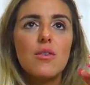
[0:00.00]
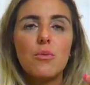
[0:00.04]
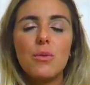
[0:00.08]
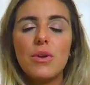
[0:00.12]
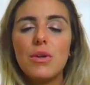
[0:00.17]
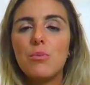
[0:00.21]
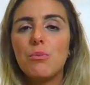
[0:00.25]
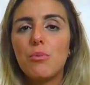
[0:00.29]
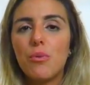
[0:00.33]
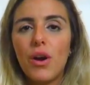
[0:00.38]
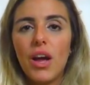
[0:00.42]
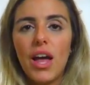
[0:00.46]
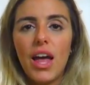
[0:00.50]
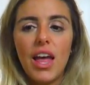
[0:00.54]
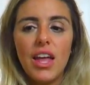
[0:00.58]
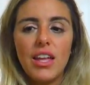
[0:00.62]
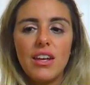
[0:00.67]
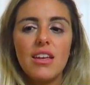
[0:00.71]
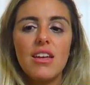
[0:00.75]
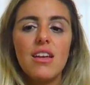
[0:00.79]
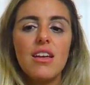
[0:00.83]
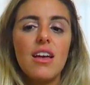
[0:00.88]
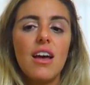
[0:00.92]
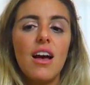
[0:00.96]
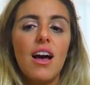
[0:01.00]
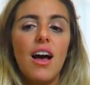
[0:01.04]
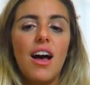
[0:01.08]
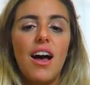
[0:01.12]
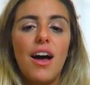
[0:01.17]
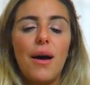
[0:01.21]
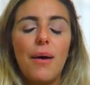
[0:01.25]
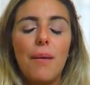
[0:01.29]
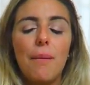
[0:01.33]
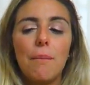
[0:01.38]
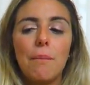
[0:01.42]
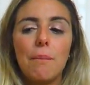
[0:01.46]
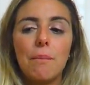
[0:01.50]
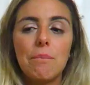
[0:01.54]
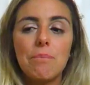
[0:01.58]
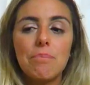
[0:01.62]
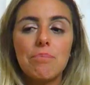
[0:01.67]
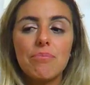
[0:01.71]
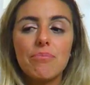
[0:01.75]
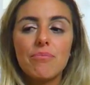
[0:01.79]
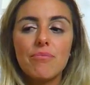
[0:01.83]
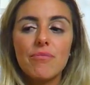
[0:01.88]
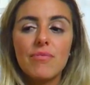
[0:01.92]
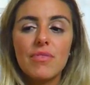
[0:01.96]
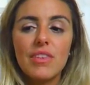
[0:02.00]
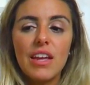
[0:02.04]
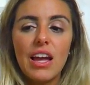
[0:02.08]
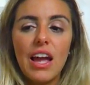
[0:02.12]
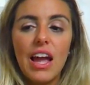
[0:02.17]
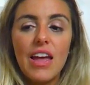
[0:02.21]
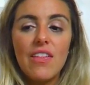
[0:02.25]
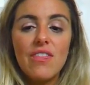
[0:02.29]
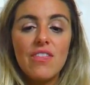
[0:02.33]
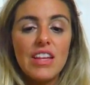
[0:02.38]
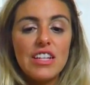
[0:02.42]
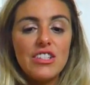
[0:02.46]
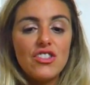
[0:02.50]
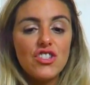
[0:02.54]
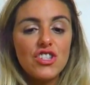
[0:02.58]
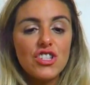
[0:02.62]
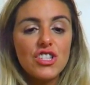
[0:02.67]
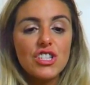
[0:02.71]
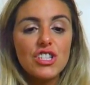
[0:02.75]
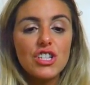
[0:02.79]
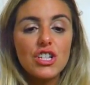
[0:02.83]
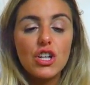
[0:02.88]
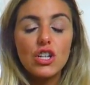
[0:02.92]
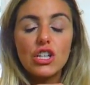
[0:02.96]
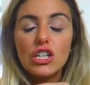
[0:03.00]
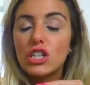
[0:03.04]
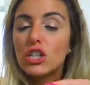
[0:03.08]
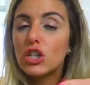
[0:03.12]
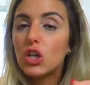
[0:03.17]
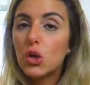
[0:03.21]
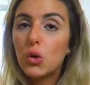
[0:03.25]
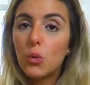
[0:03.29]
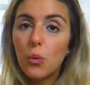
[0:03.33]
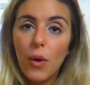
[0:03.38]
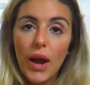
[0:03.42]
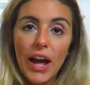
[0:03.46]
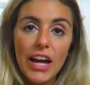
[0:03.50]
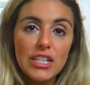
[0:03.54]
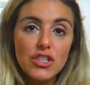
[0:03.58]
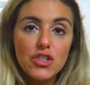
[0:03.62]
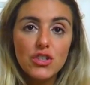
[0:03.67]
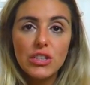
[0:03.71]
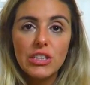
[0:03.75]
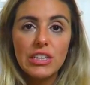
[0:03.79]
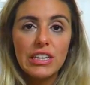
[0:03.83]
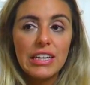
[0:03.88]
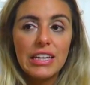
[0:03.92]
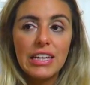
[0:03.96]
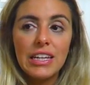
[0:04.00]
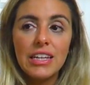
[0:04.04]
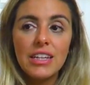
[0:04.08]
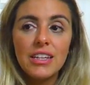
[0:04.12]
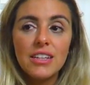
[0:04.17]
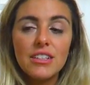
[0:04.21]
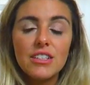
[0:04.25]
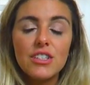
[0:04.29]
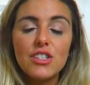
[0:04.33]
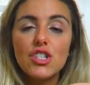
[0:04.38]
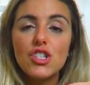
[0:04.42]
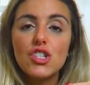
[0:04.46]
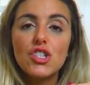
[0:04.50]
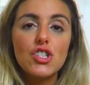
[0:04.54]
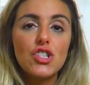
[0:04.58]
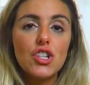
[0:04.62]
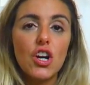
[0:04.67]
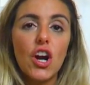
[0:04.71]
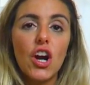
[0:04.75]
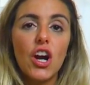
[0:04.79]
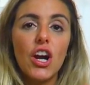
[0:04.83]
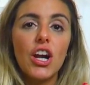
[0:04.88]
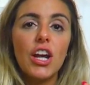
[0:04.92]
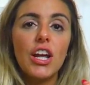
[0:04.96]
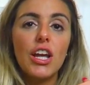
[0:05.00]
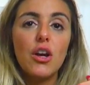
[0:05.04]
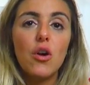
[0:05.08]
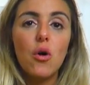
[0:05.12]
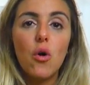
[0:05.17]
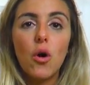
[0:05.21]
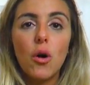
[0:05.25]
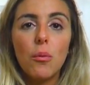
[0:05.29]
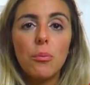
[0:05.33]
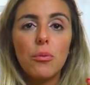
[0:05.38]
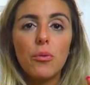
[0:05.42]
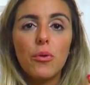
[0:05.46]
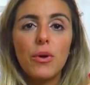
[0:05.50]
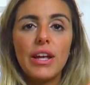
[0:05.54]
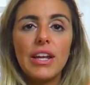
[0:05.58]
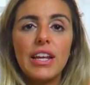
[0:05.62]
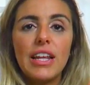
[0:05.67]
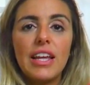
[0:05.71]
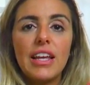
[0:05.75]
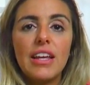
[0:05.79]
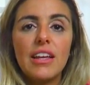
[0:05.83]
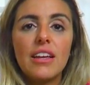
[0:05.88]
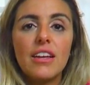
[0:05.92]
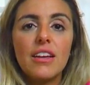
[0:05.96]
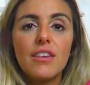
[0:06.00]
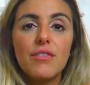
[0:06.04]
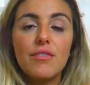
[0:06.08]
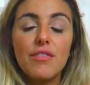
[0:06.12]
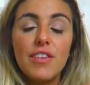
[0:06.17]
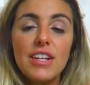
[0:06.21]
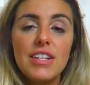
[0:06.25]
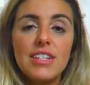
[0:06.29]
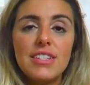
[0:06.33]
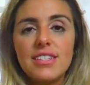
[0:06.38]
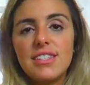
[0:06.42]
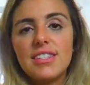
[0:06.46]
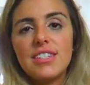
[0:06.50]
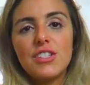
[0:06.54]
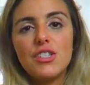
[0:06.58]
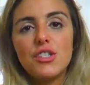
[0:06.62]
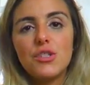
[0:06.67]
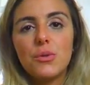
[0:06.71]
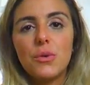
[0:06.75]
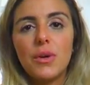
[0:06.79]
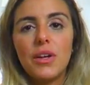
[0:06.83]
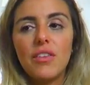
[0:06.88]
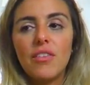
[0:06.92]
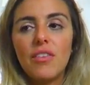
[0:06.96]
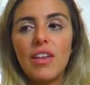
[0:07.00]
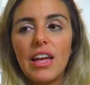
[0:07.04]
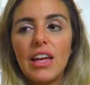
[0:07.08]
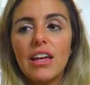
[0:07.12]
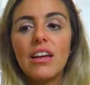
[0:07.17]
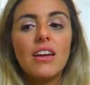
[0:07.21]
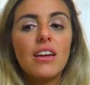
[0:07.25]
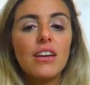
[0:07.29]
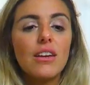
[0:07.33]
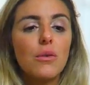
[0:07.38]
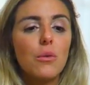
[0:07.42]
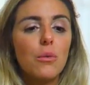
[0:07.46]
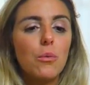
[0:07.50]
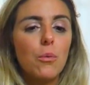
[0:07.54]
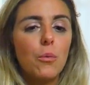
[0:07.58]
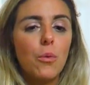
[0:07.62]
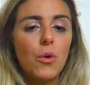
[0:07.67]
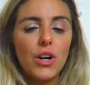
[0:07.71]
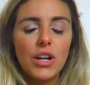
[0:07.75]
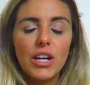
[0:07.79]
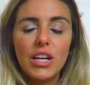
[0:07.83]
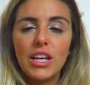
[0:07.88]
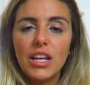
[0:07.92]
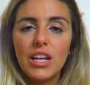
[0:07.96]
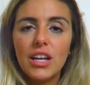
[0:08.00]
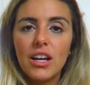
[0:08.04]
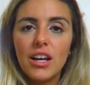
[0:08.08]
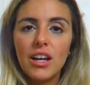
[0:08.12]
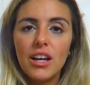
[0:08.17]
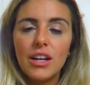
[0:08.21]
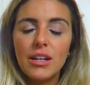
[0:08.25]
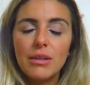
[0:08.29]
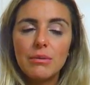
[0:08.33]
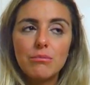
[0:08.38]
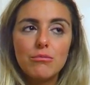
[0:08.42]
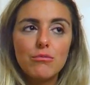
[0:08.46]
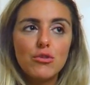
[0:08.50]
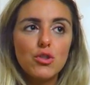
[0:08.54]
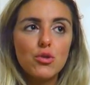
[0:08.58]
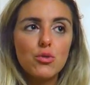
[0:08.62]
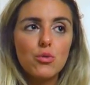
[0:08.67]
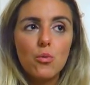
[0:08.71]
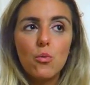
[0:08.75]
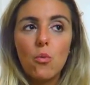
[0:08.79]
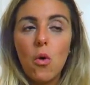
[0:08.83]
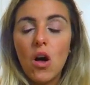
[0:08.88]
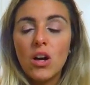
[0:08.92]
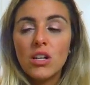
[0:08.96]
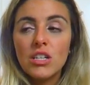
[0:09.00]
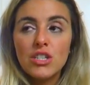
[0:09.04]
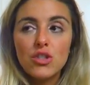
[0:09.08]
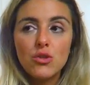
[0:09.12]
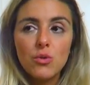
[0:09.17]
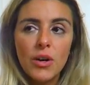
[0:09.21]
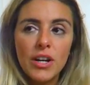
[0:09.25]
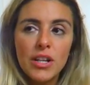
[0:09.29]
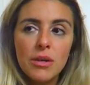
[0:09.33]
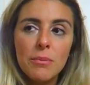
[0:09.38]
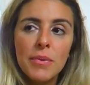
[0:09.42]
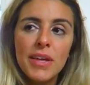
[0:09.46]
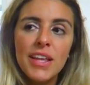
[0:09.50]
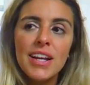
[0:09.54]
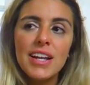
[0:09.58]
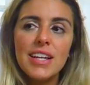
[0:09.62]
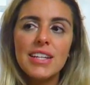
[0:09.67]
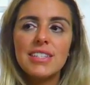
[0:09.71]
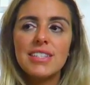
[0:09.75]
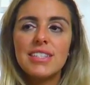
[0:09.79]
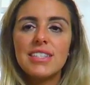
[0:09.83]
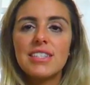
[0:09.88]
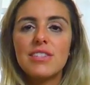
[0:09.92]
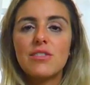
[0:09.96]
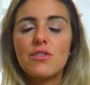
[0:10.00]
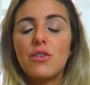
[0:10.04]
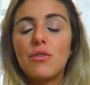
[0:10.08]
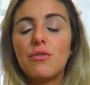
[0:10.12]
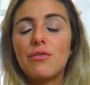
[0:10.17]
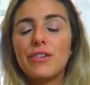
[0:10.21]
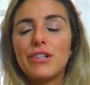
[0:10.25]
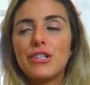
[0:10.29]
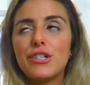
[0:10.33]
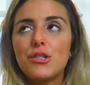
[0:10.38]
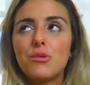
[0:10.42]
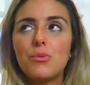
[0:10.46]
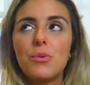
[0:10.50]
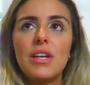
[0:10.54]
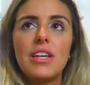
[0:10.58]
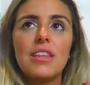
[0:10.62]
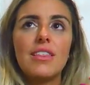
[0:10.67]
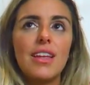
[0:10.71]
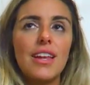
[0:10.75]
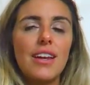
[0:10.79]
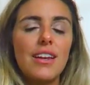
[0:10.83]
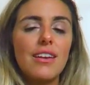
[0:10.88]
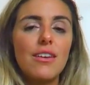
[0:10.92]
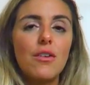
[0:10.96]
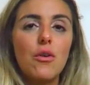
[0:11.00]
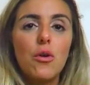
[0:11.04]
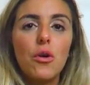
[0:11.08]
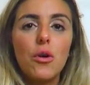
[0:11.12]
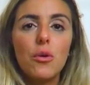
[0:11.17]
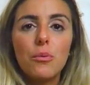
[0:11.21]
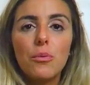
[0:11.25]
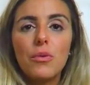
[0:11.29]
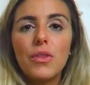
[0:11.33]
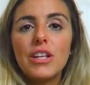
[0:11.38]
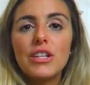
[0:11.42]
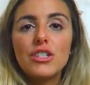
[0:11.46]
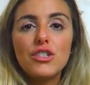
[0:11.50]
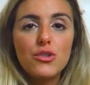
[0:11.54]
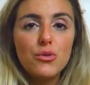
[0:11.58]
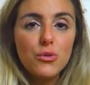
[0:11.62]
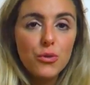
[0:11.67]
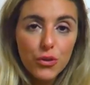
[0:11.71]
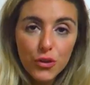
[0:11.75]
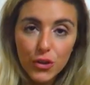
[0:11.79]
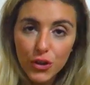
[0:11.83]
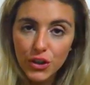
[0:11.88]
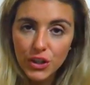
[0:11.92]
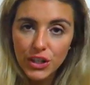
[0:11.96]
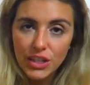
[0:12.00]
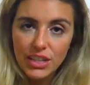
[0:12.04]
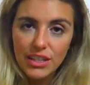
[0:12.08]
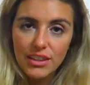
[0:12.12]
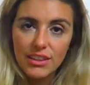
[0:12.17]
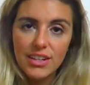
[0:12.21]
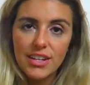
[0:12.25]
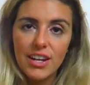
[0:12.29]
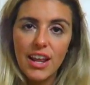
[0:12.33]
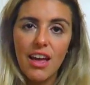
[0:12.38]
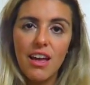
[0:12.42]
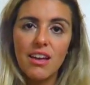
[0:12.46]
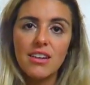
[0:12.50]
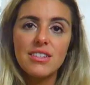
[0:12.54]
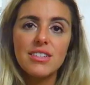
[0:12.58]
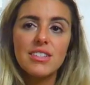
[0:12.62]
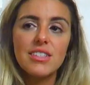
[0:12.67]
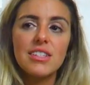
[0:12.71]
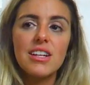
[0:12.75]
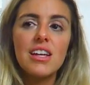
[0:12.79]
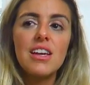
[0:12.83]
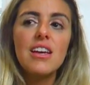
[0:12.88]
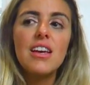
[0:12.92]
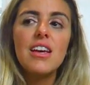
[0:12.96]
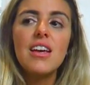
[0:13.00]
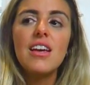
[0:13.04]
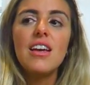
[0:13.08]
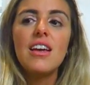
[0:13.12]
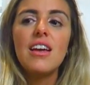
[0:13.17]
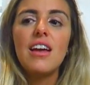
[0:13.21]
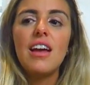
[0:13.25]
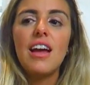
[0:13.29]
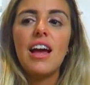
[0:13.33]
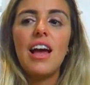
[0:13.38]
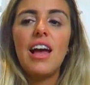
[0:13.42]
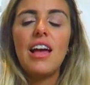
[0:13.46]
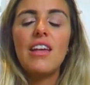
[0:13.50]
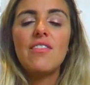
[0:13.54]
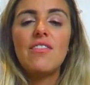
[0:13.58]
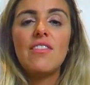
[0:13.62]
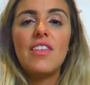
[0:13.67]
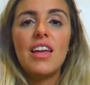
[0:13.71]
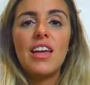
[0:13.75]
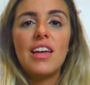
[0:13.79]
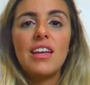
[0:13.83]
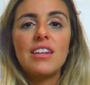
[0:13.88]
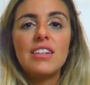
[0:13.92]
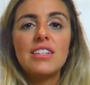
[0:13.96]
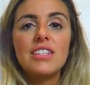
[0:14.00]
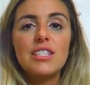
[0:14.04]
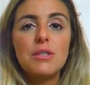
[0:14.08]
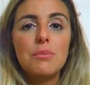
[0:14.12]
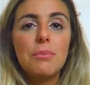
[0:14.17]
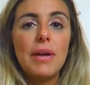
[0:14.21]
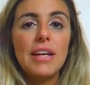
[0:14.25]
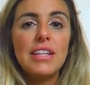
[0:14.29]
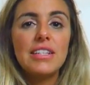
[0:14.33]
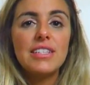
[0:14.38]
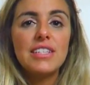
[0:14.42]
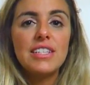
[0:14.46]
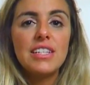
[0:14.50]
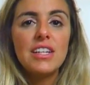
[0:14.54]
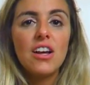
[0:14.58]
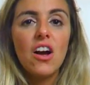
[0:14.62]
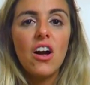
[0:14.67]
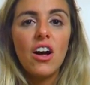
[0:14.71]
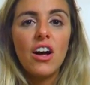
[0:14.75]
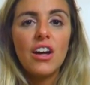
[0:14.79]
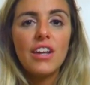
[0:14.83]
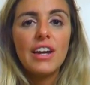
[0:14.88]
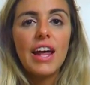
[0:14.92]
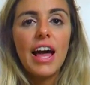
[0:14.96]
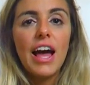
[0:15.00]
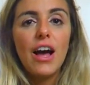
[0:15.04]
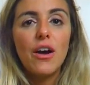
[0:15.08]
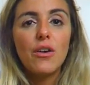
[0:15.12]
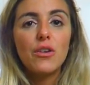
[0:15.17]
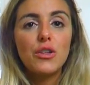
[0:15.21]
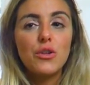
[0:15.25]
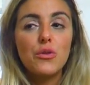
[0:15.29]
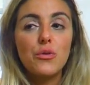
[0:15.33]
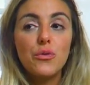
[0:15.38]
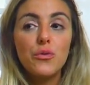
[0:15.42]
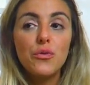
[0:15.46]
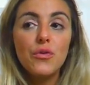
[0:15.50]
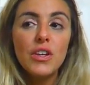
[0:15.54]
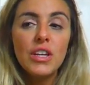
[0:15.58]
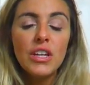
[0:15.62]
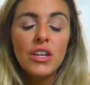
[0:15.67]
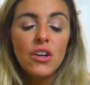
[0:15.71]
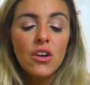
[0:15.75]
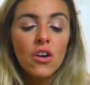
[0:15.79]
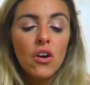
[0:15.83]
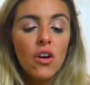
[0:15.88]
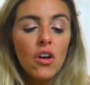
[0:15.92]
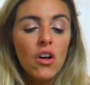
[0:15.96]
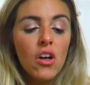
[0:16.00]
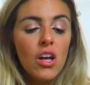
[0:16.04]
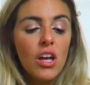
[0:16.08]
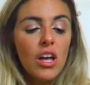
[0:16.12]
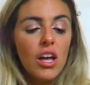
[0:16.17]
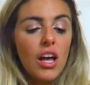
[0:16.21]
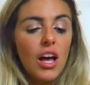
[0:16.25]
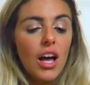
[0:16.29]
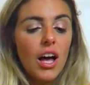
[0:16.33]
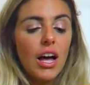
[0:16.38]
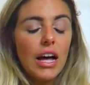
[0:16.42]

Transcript: wheat bread, and then just gradually start incorporating fitness into it, like walking 20 minutes the first week, then do 30 the next. And then depending on how you feel,